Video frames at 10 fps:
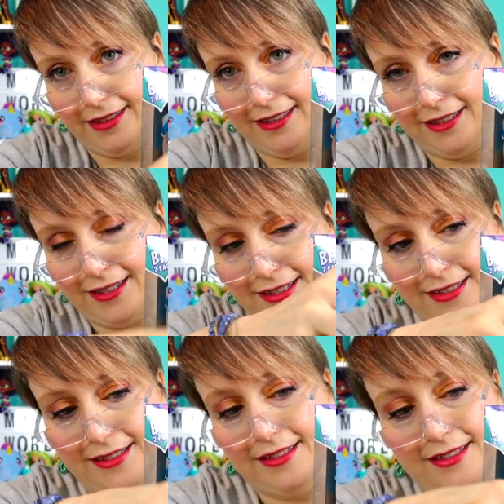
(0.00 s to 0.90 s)
There's
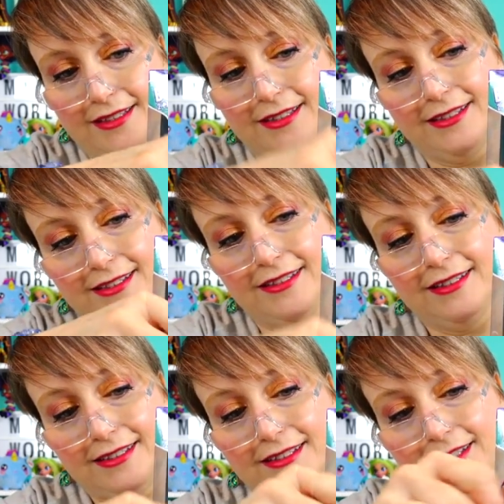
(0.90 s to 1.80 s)

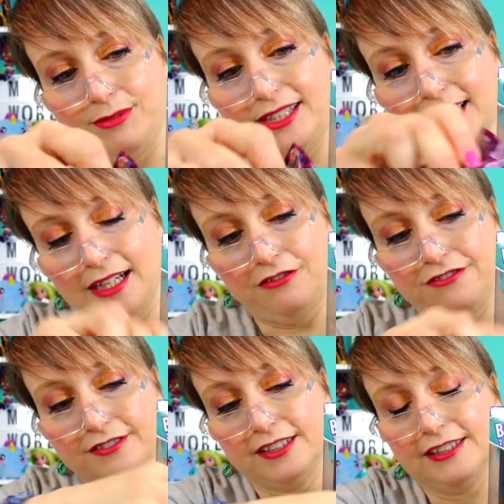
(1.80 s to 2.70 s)
some
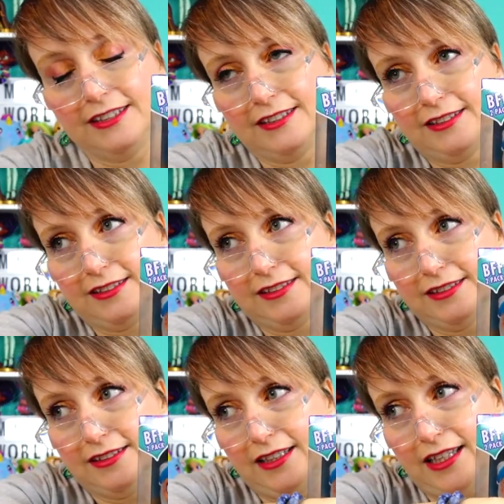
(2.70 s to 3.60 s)

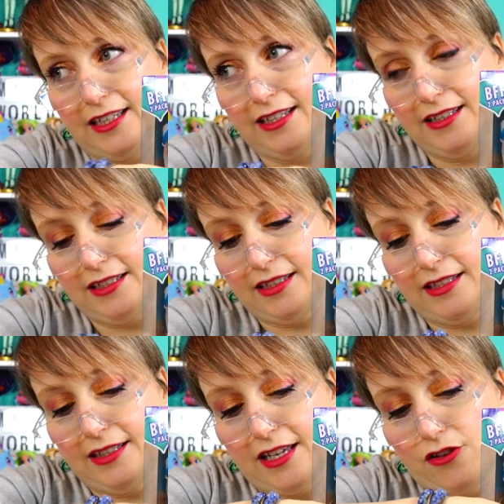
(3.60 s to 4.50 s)
stuff. And
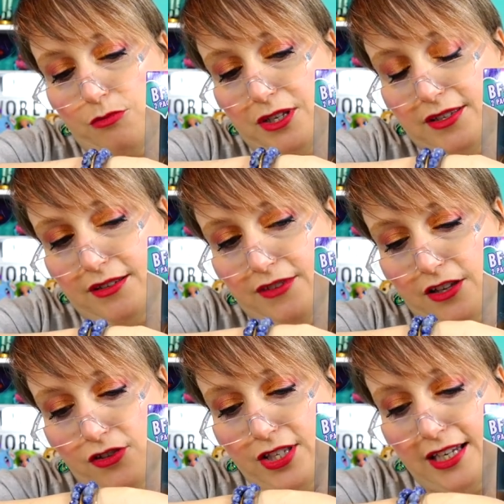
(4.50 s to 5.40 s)
the other piece of the
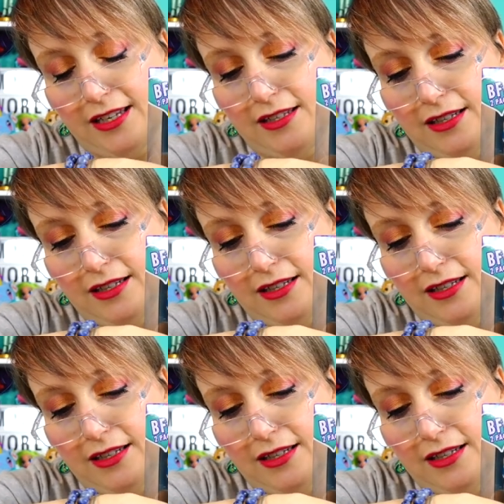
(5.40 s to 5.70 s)
other stand.